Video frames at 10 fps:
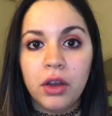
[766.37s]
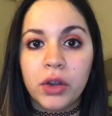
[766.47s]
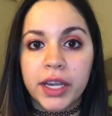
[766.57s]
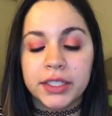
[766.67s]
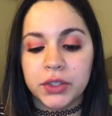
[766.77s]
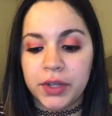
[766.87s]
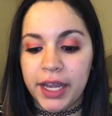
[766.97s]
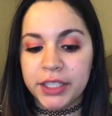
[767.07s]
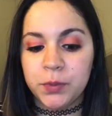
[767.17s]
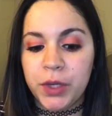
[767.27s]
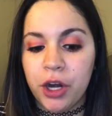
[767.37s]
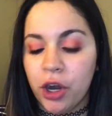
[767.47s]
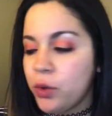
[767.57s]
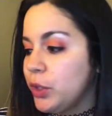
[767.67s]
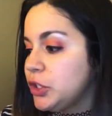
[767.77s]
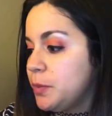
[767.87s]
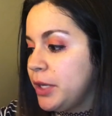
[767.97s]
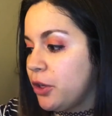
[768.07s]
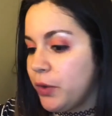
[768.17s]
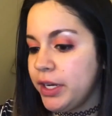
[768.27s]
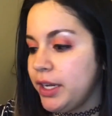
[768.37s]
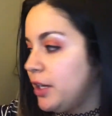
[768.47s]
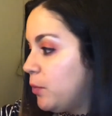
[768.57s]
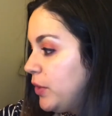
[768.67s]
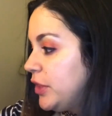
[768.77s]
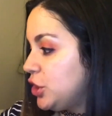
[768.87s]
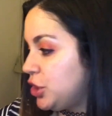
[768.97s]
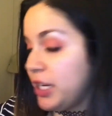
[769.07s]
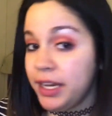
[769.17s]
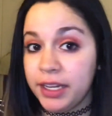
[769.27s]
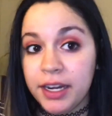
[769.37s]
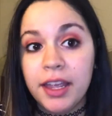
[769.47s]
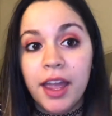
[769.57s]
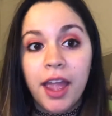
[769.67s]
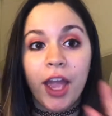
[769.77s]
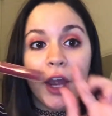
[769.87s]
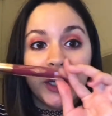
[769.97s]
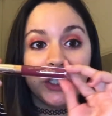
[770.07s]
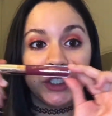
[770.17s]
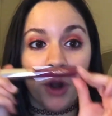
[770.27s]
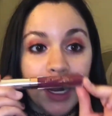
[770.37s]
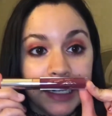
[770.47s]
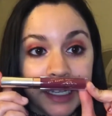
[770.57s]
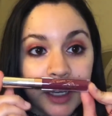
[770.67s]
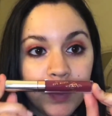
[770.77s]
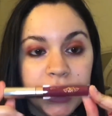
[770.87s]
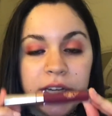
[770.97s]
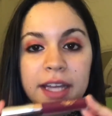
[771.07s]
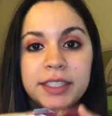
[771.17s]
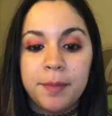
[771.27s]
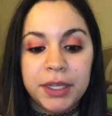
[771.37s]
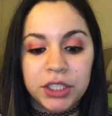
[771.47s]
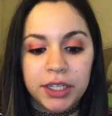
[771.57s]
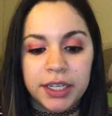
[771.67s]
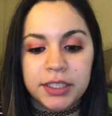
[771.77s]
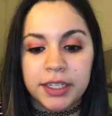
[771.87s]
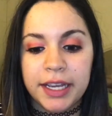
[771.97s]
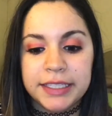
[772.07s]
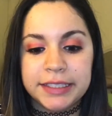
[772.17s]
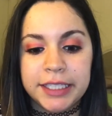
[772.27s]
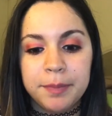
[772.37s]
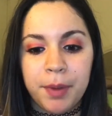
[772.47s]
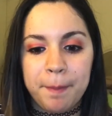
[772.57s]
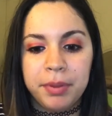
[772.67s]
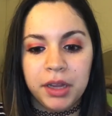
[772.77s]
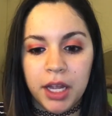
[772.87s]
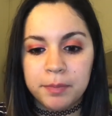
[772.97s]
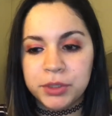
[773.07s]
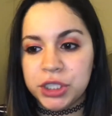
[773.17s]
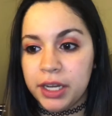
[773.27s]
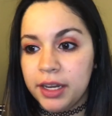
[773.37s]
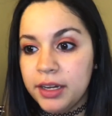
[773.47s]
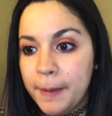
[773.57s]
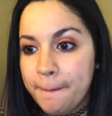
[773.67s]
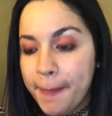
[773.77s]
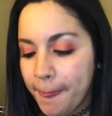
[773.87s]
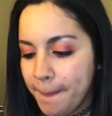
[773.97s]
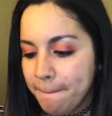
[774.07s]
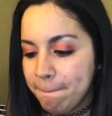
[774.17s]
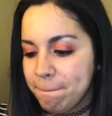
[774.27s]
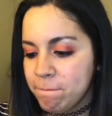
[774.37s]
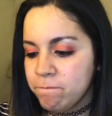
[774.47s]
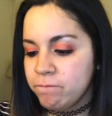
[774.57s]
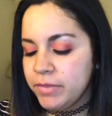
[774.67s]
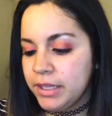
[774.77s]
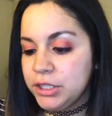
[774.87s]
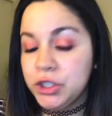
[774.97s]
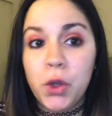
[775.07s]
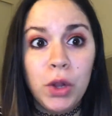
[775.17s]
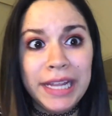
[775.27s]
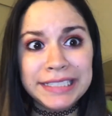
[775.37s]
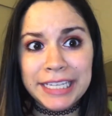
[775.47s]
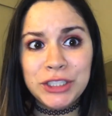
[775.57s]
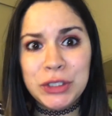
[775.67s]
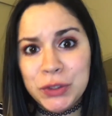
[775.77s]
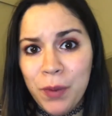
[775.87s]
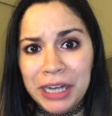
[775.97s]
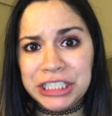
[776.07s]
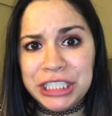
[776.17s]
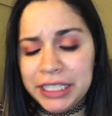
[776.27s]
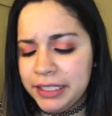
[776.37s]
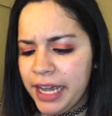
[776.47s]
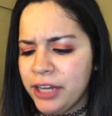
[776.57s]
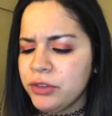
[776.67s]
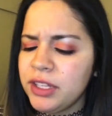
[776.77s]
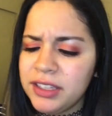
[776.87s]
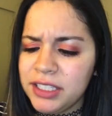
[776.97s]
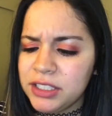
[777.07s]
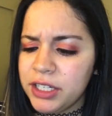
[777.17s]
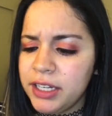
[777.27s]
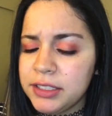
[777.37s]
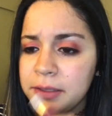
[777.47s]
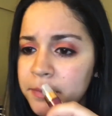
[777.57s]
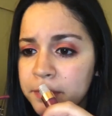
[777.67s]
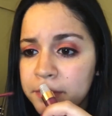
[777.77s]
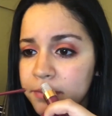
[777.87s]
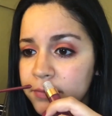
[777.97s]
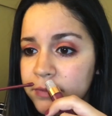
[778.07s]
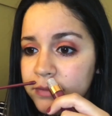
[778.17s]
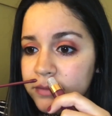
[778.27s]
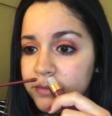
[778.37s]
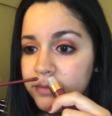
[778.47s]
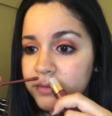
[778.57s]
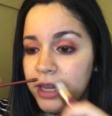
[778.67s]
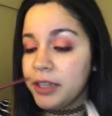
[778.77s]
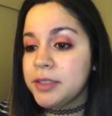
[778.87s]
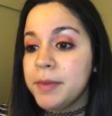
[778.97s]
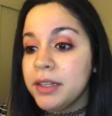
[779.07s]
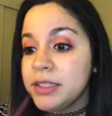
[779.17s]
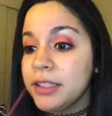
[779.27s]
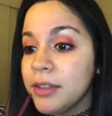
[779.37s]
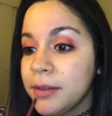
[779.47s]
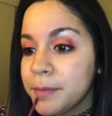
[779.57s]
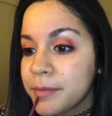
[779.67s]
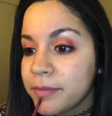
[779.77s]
Okay, so next we are going to be going in with the shade Darling, which as I mentioned is a nice deep plum shade. So let's get to swatching. I don't think these shades have smells. They don't.